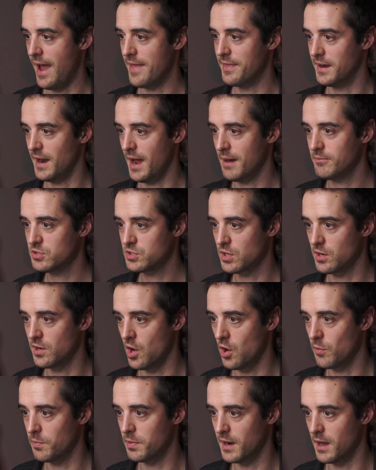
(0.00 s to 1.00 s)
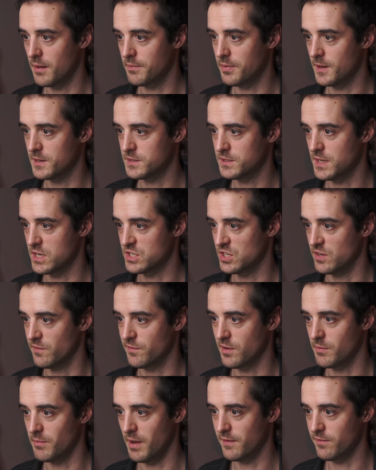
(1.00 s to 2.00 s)
and then I'm just going to open up a session
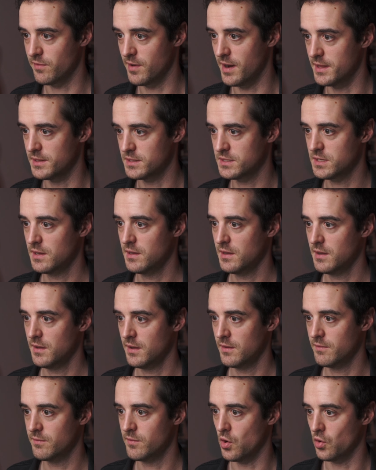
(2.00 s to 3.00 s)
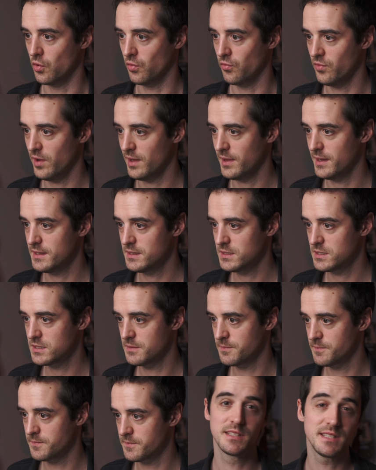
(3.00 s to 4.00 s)
from my friends, Folk Villains.
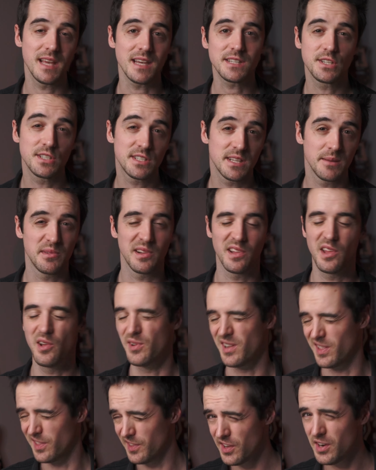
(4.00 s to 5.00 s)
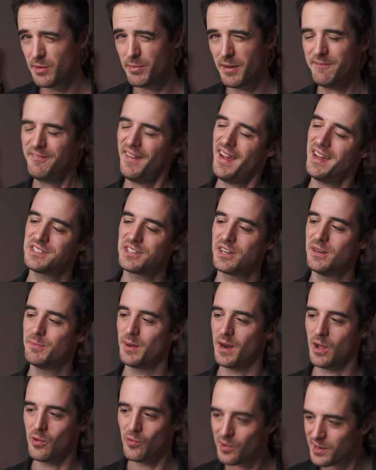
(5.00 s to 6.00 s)
The session seemed to load a little bit faster,
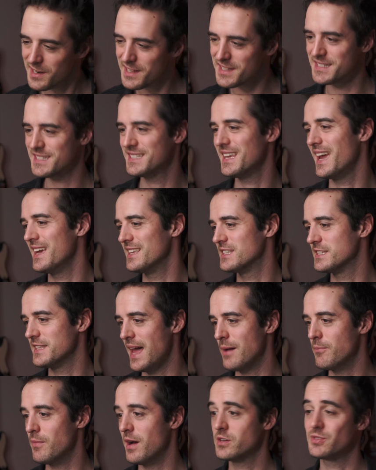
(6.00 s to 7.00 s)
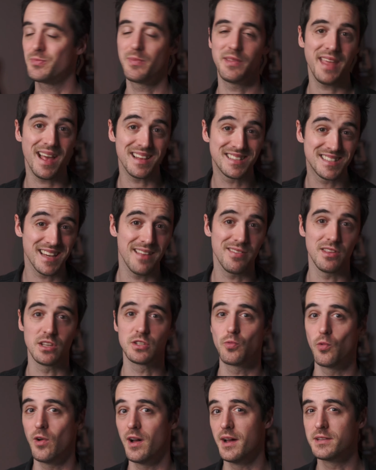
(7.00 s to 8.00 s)
but I wouldn't say it's that much. But that said,
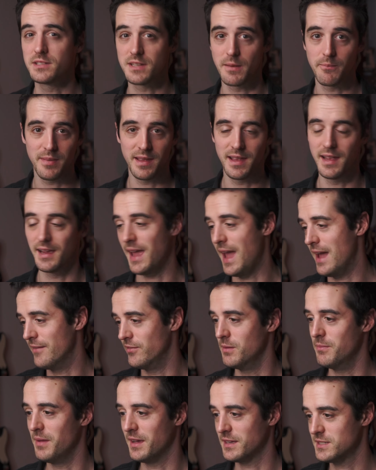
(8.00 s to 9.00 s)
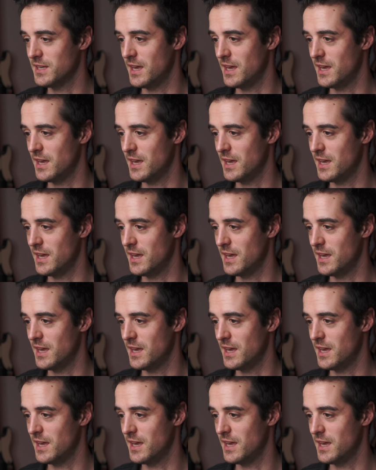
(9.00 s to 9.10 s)
this was a big, heavy mix